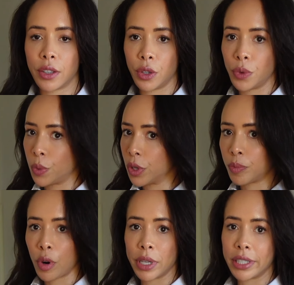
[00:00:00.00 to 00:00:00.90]
You would have
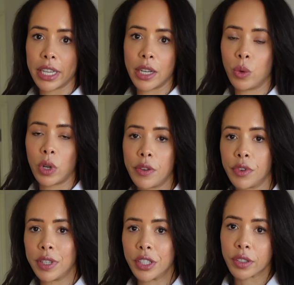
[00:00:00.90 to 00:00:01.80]
probably seen it all over
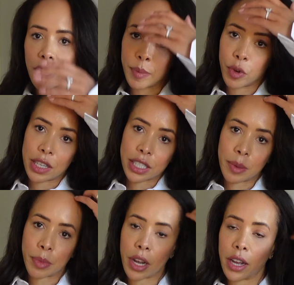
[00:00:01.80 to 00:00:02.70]
your Instagram already,
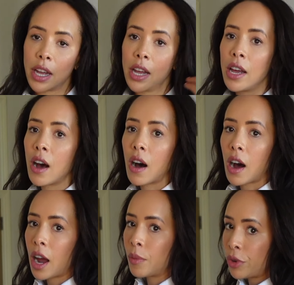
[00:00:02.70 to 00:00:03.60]
but
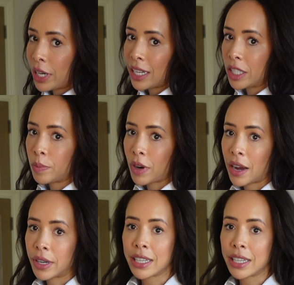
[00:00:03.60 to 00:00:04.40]
I'm really into brown.